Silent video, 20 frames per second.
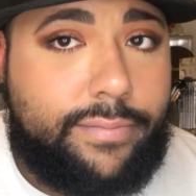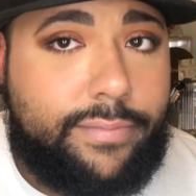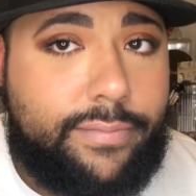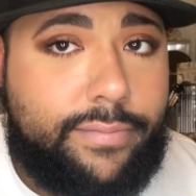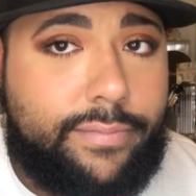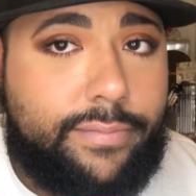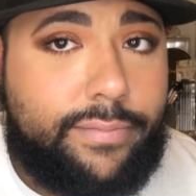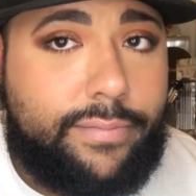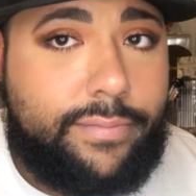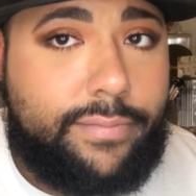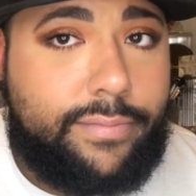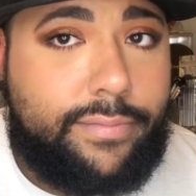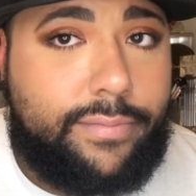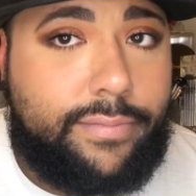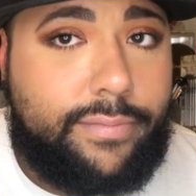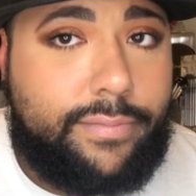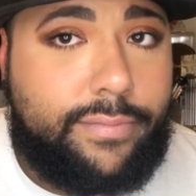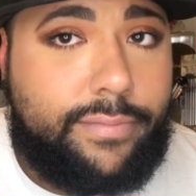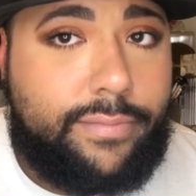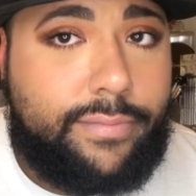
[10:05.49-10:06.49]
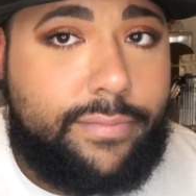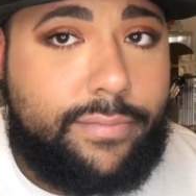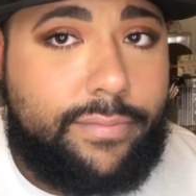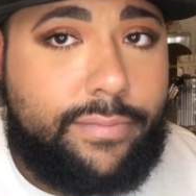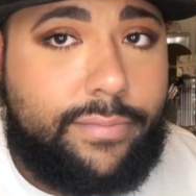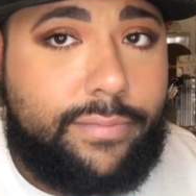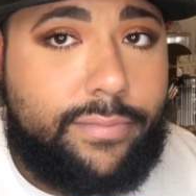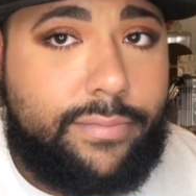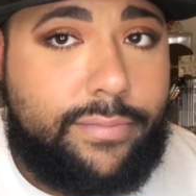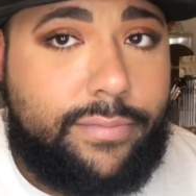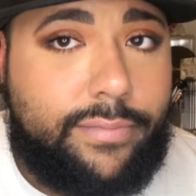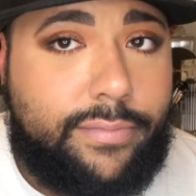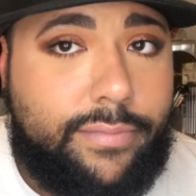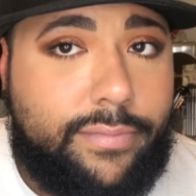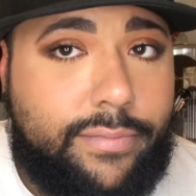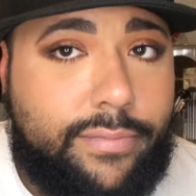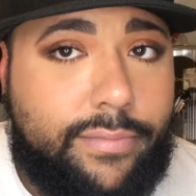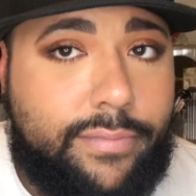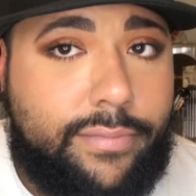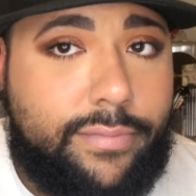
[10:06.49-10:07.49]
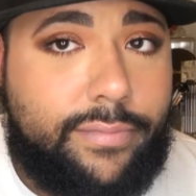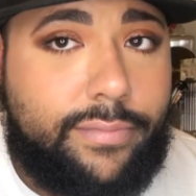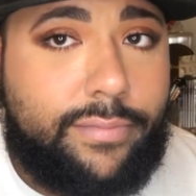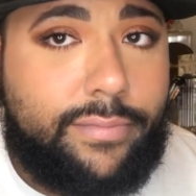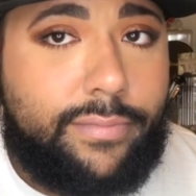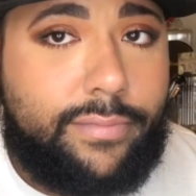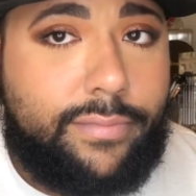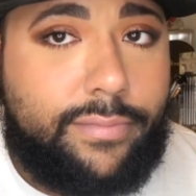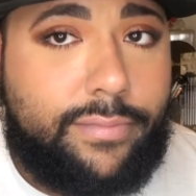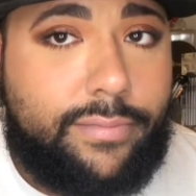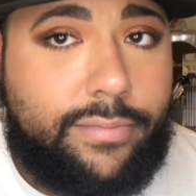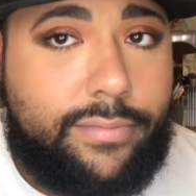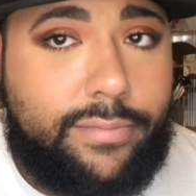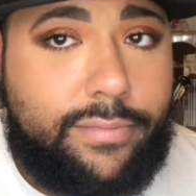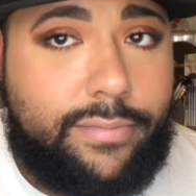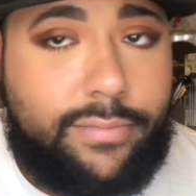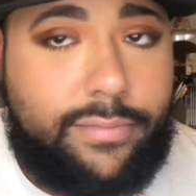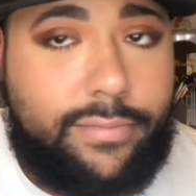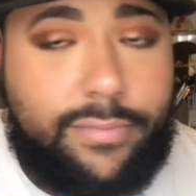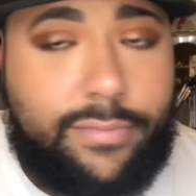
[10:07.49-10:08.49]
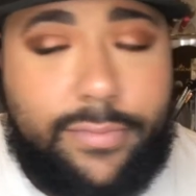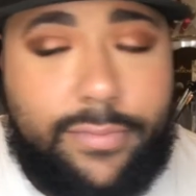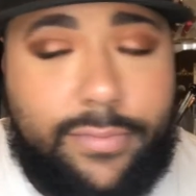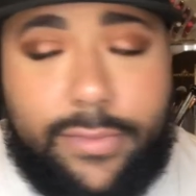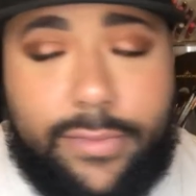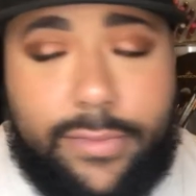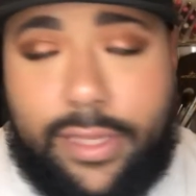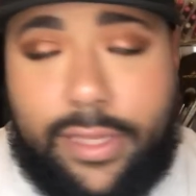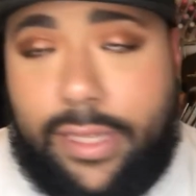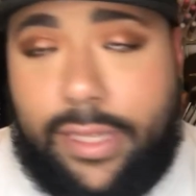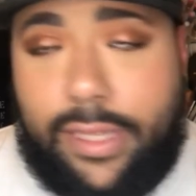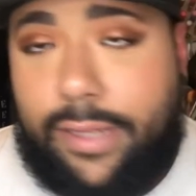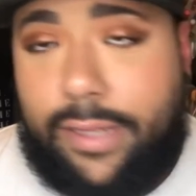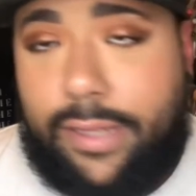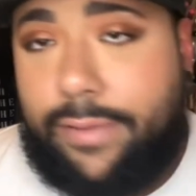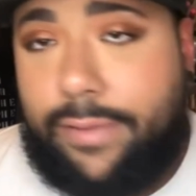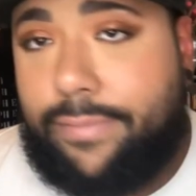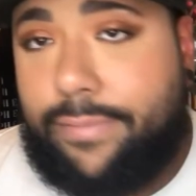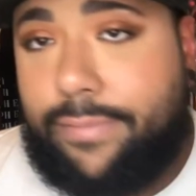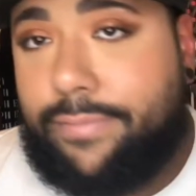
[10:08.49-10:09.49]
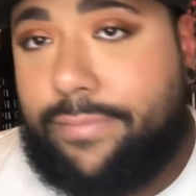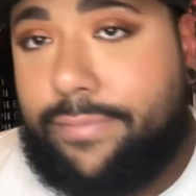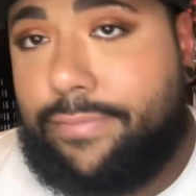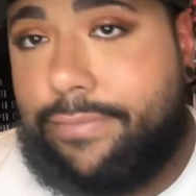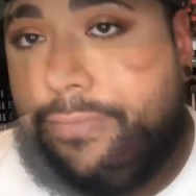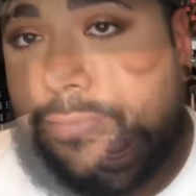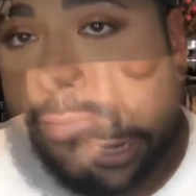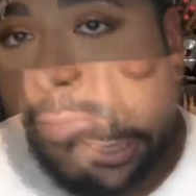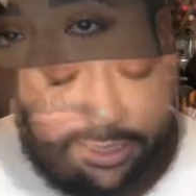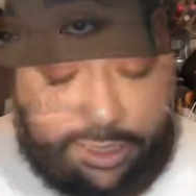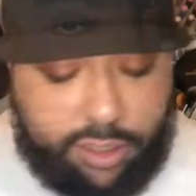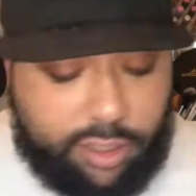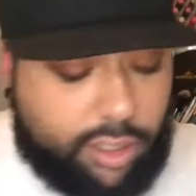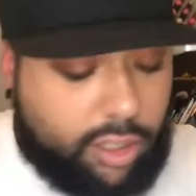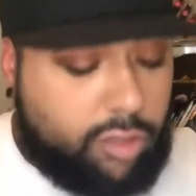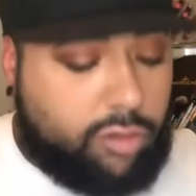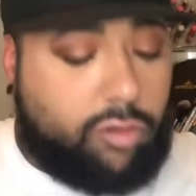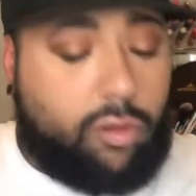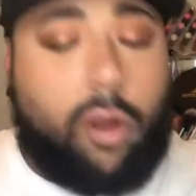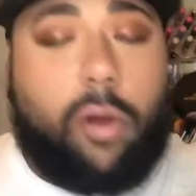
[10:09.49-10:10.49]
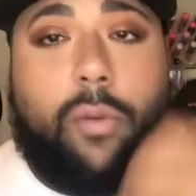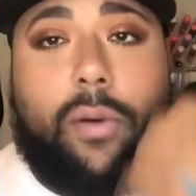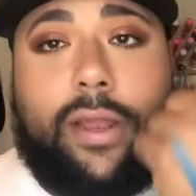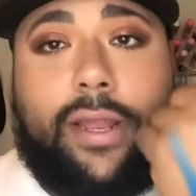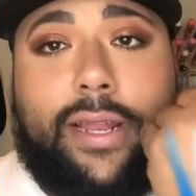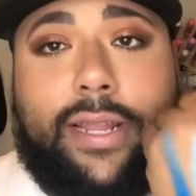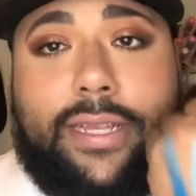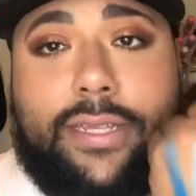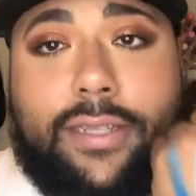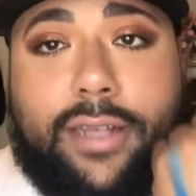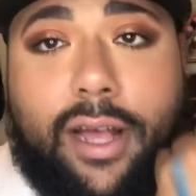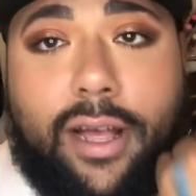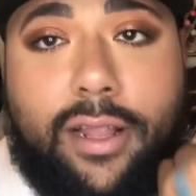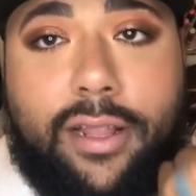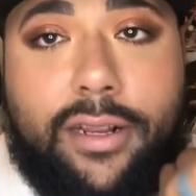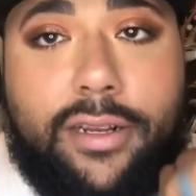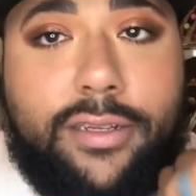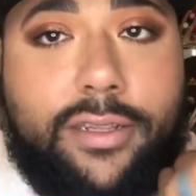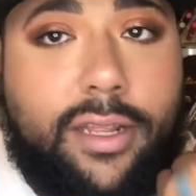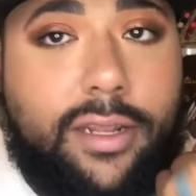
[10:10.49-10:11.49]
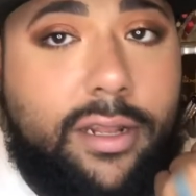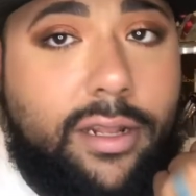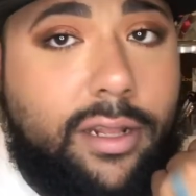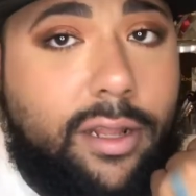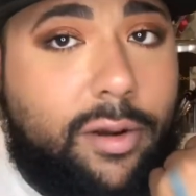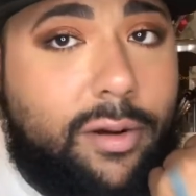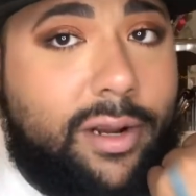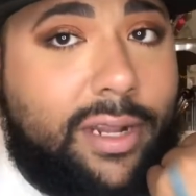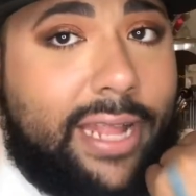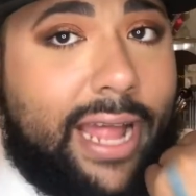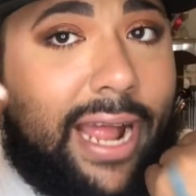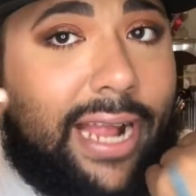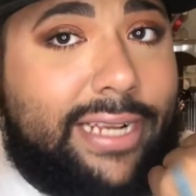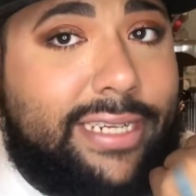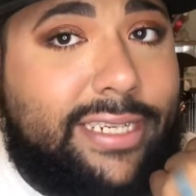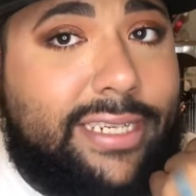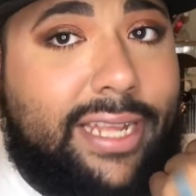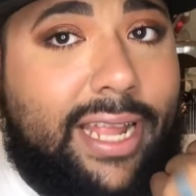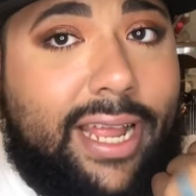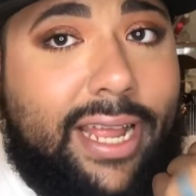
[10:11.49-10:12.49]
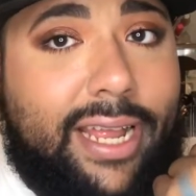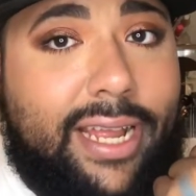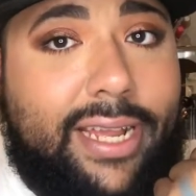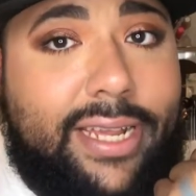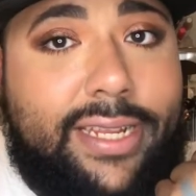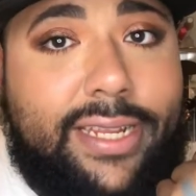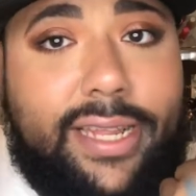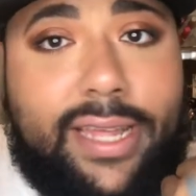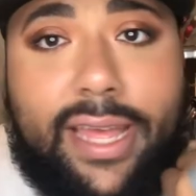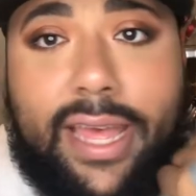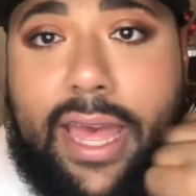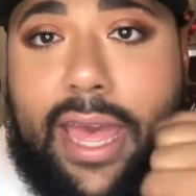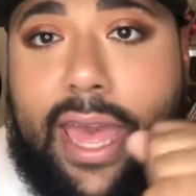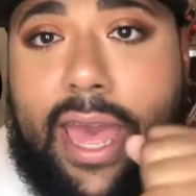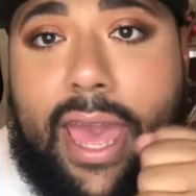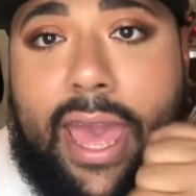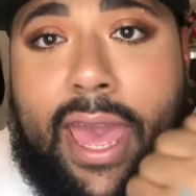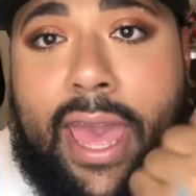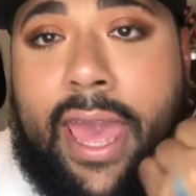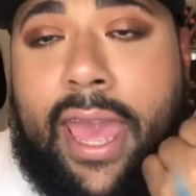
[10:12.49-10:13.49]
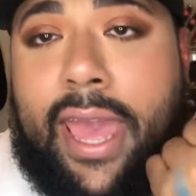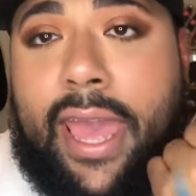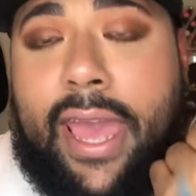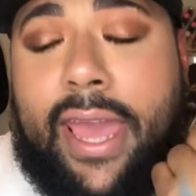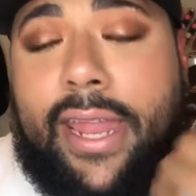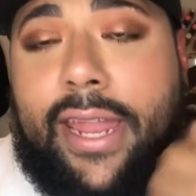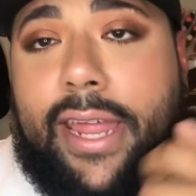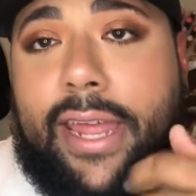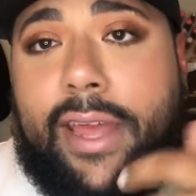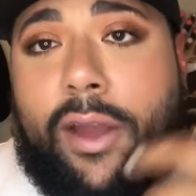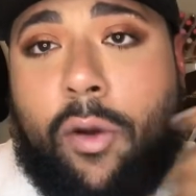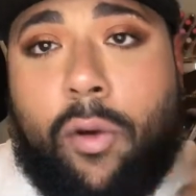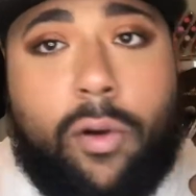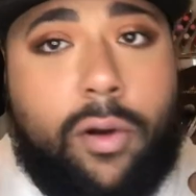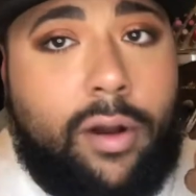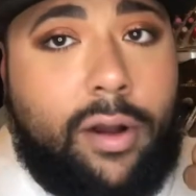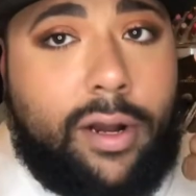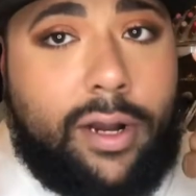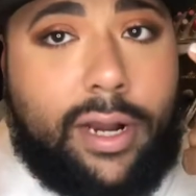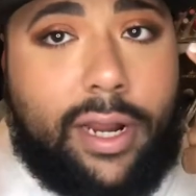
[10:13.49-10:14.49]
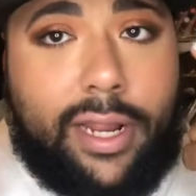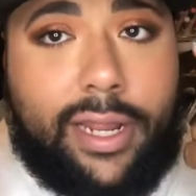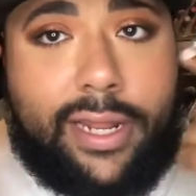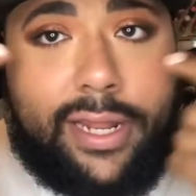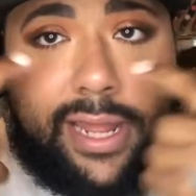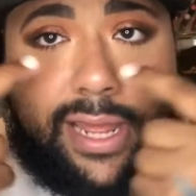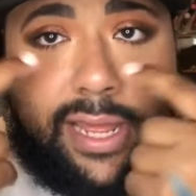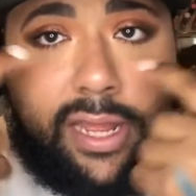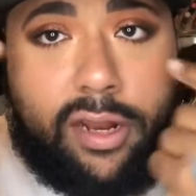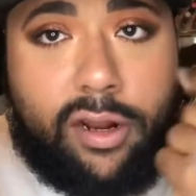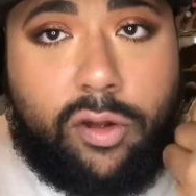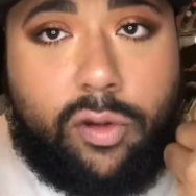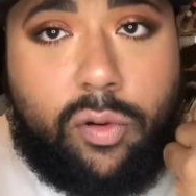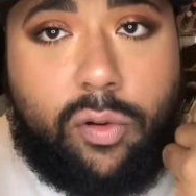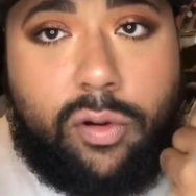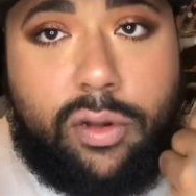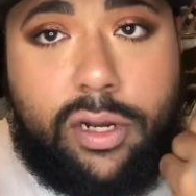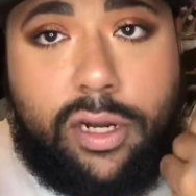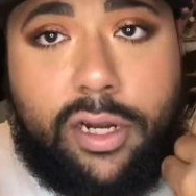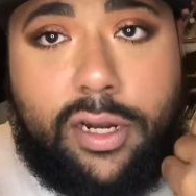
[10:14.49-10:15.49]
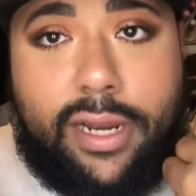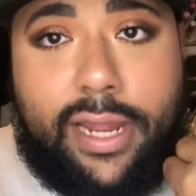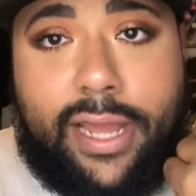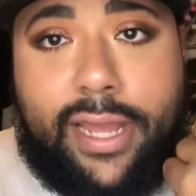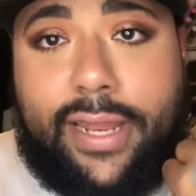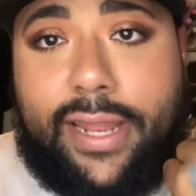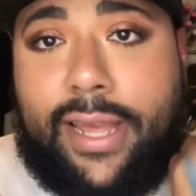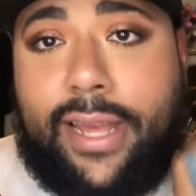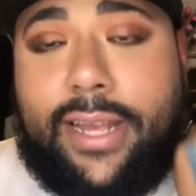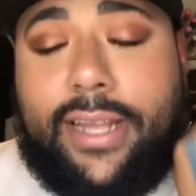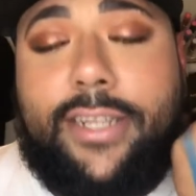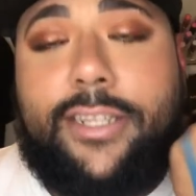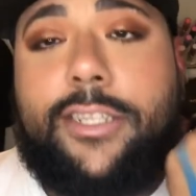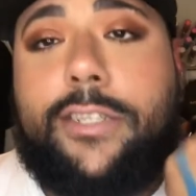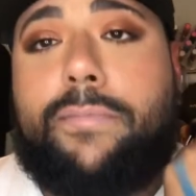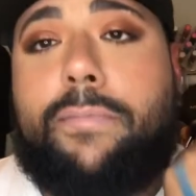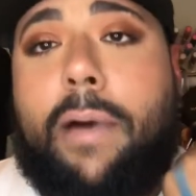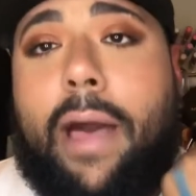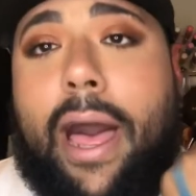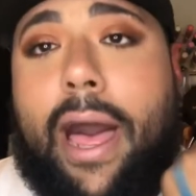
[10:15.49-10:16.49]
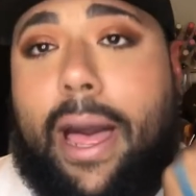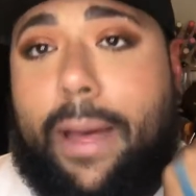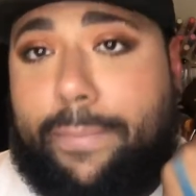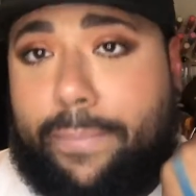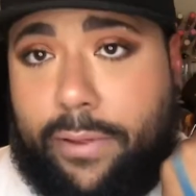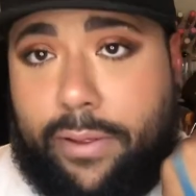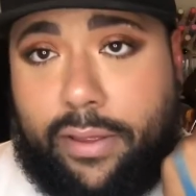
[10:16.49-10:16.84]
It's like very natural nude type of look. Actually, you could throw one of these colors on the lower lash line and or in the inner corner and it could just pop.